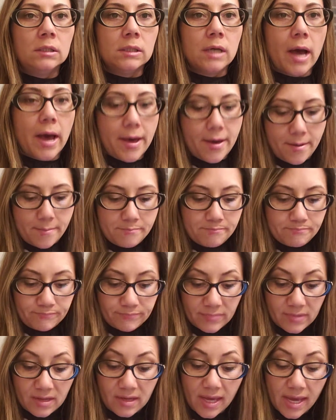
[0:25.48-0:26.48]

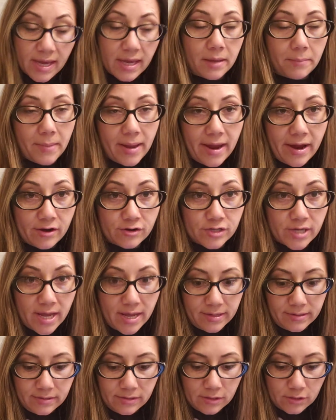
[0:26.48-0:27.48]
can't get my hair
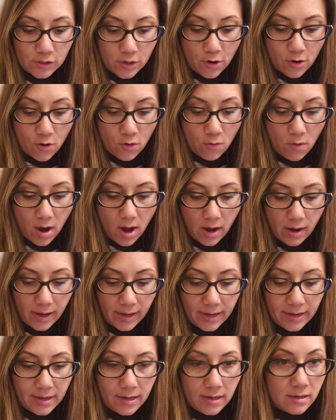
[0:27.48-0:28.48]
done, so
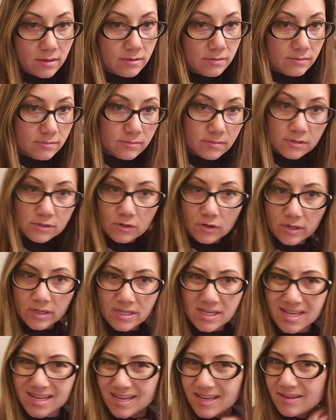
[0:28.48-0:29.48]
I'm starting
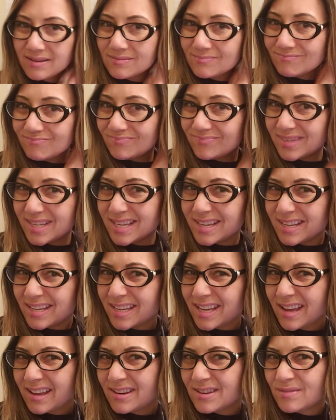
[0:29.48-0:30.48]
to get
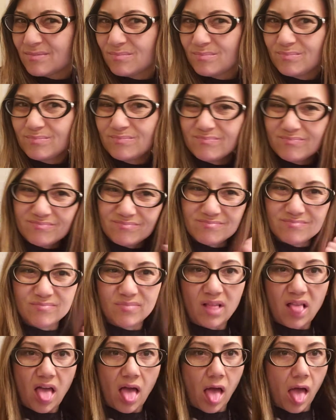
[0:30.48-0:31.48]
kind of
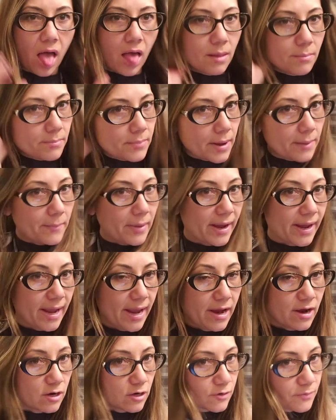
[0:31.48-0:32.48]
blah by my
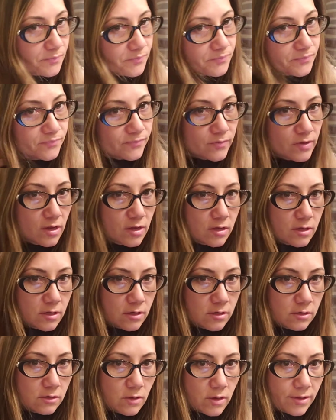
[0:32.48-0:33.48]
hair,
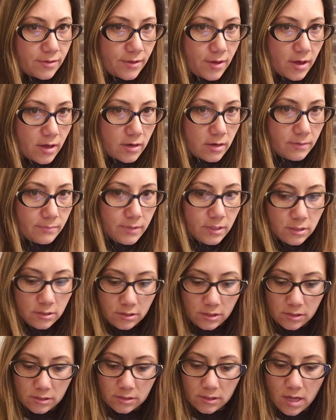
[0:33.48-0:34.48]
so I thought I'm gonna
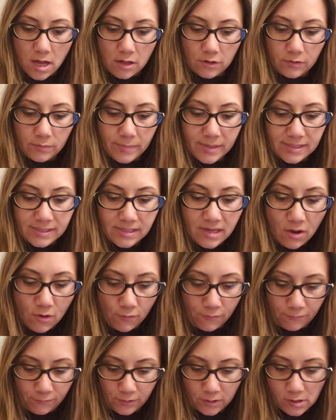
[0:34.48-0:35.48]
just color it myself.